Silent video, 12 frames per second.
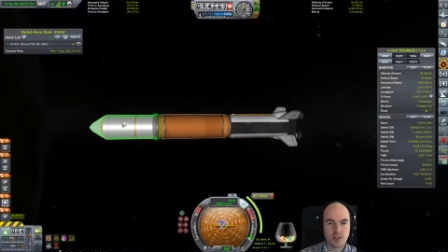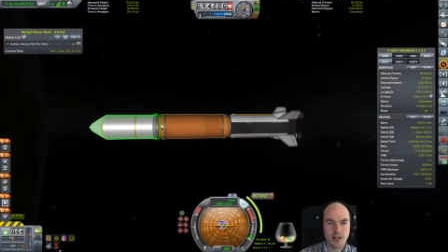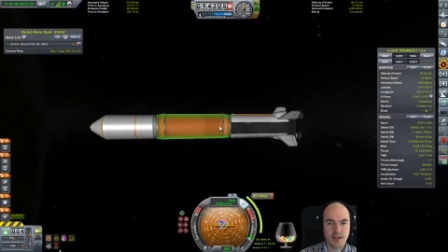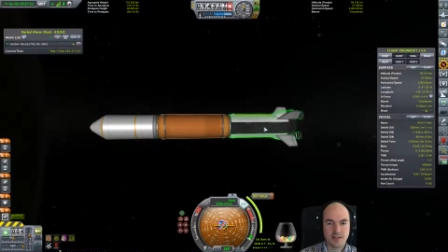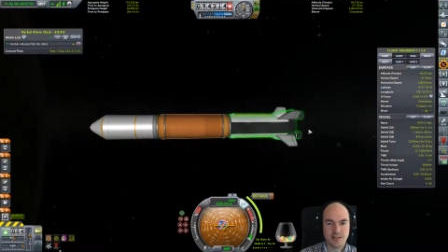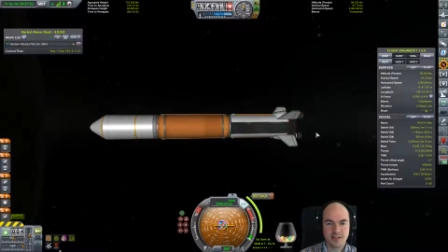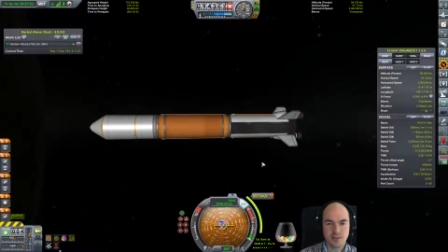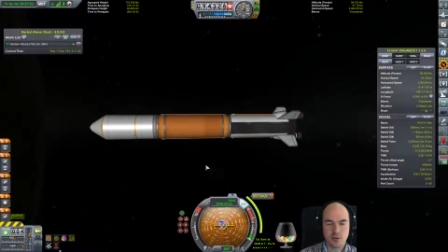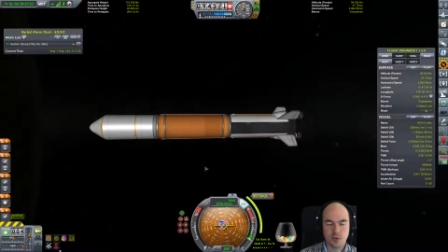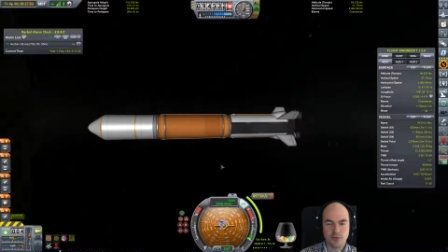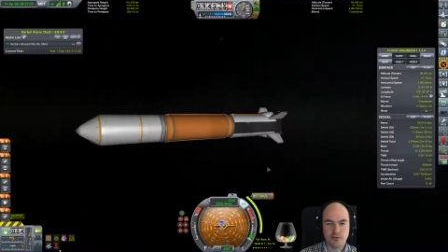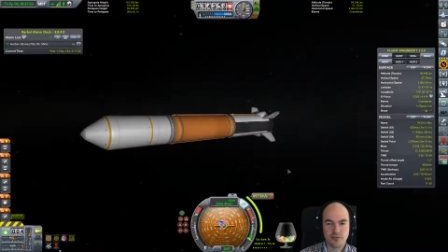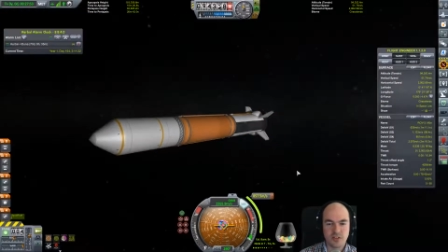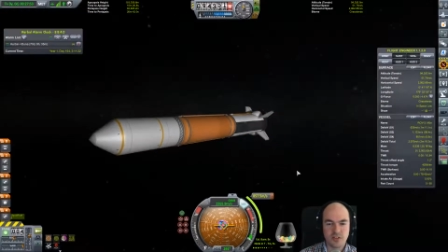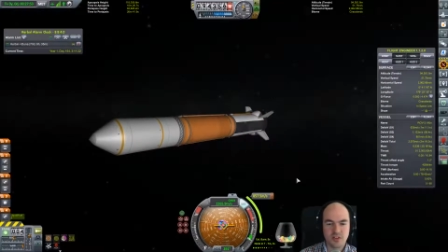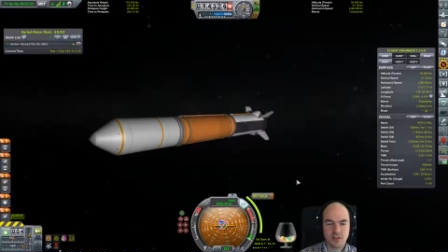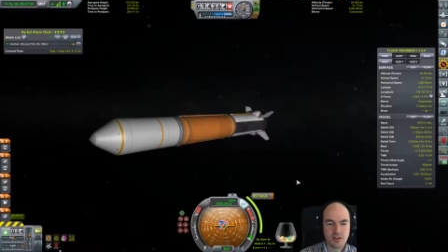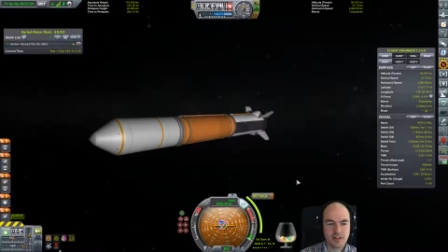has this sort of
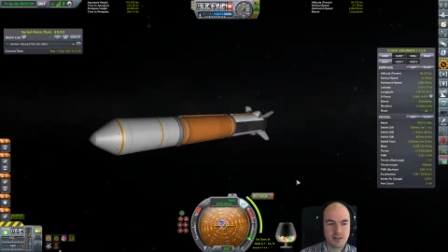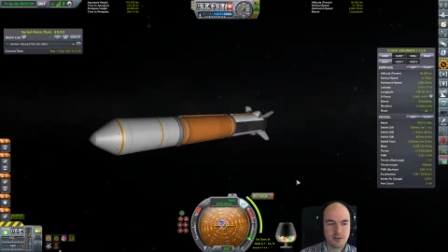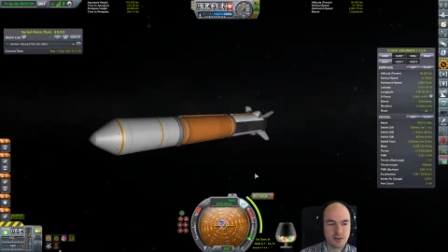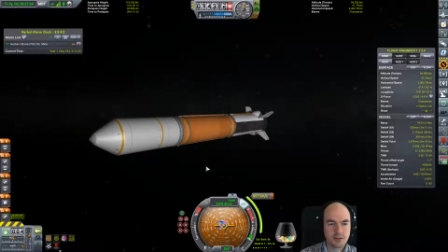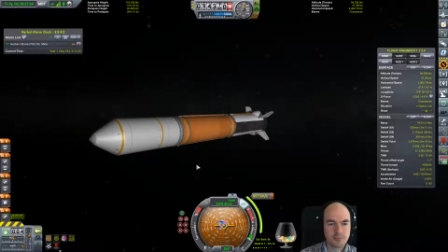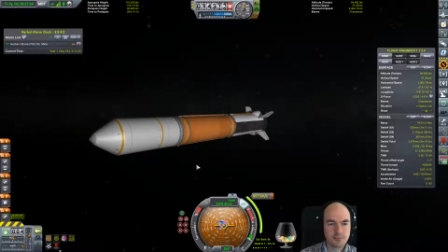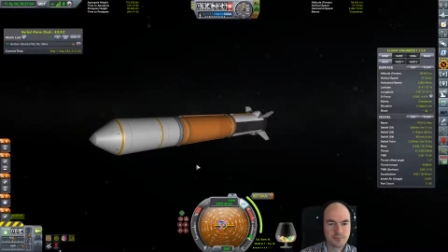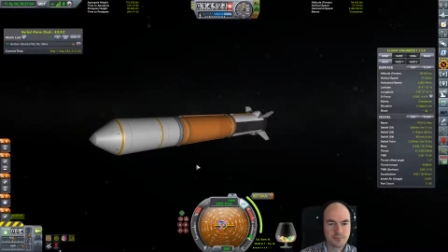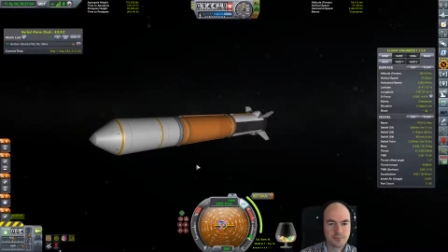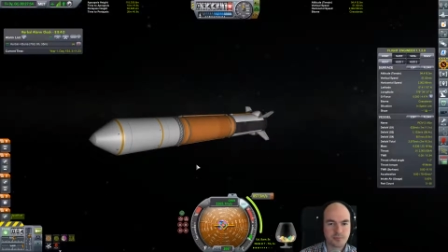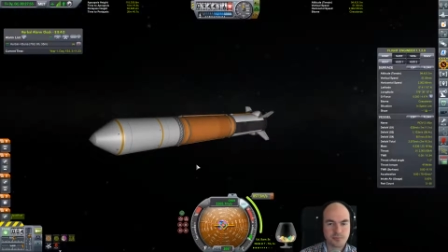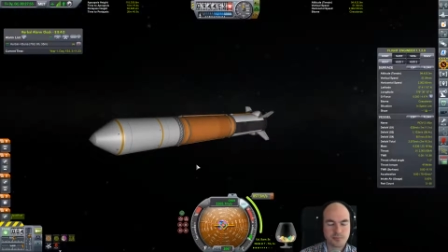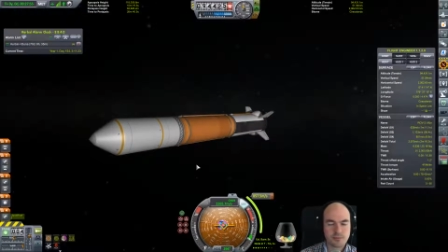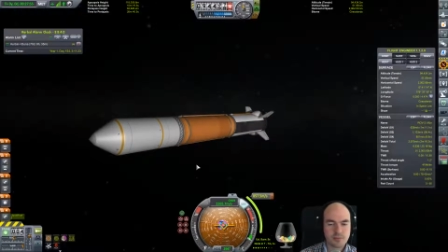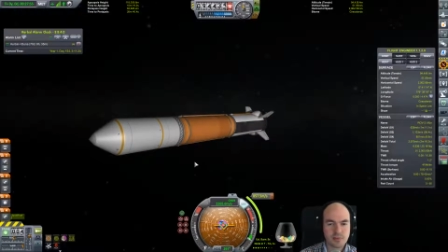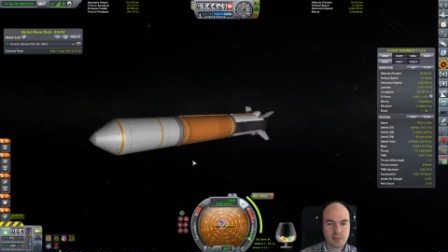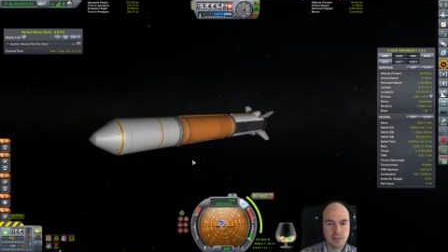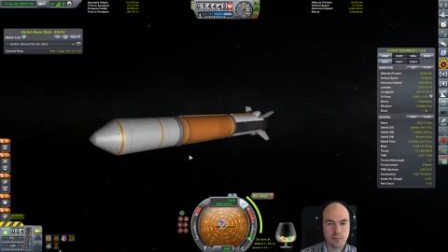solid look.
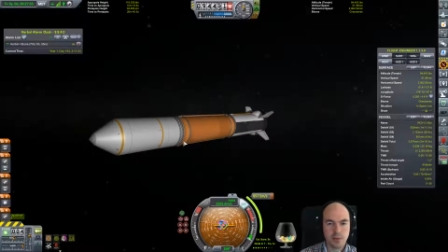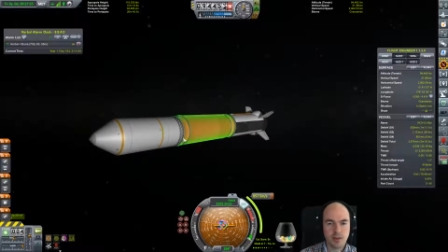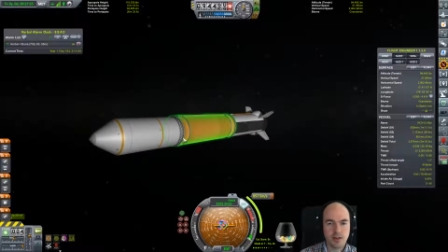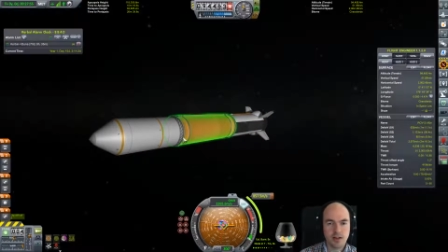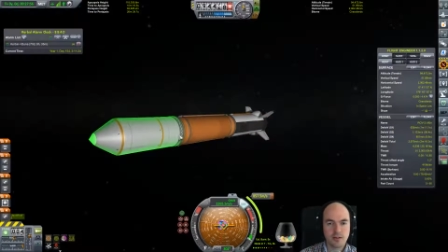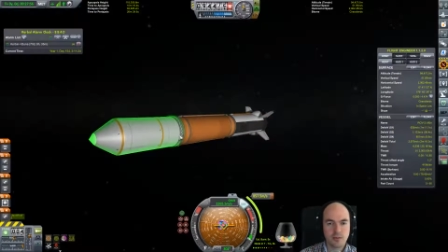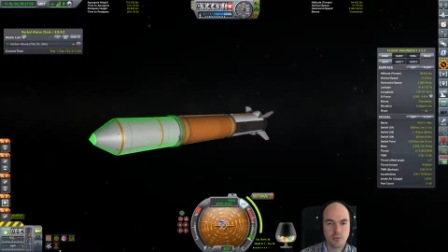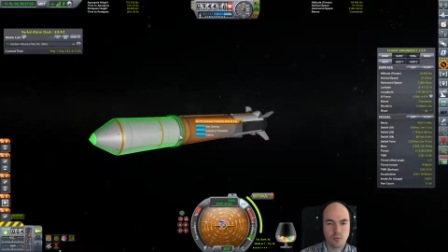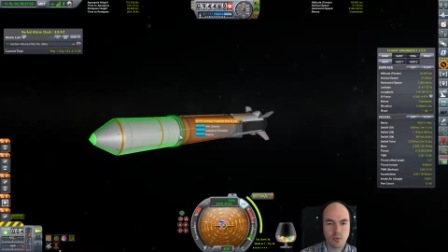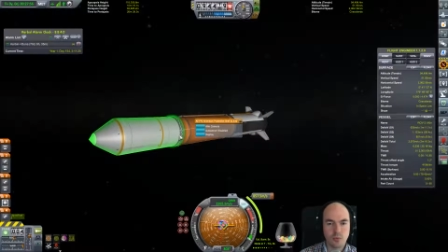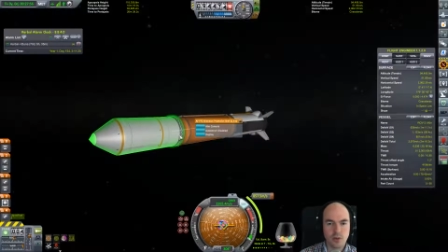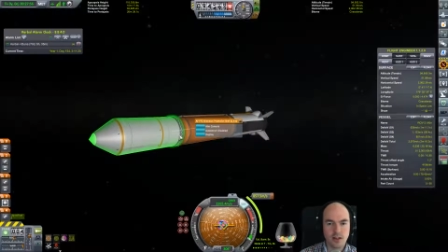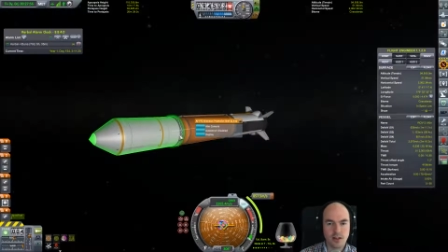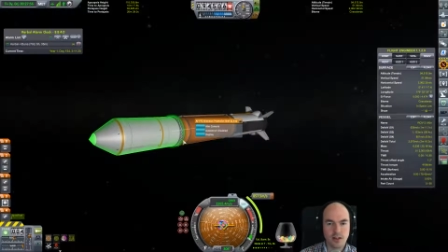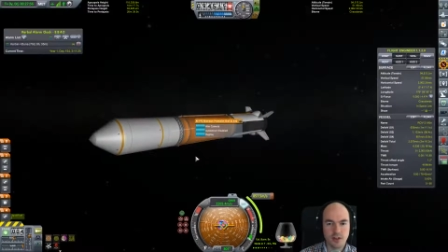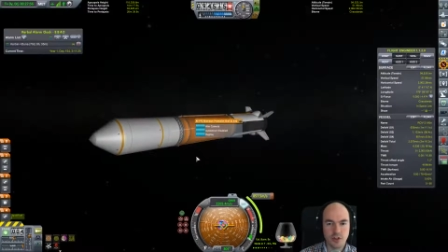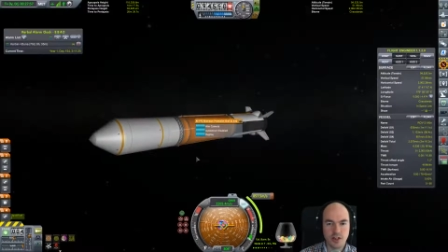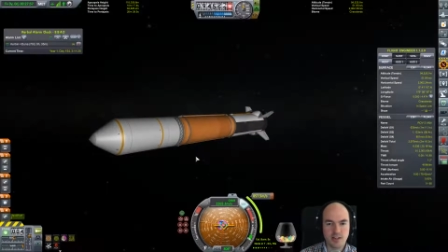But then when we
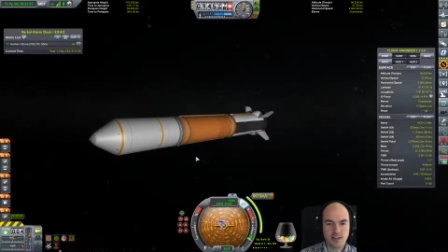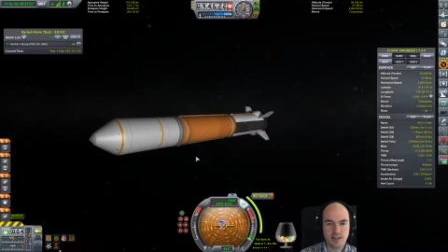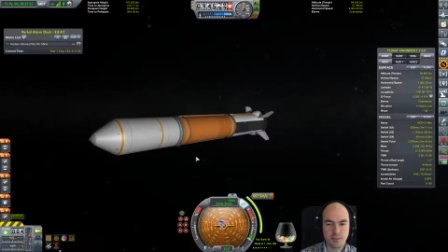eject this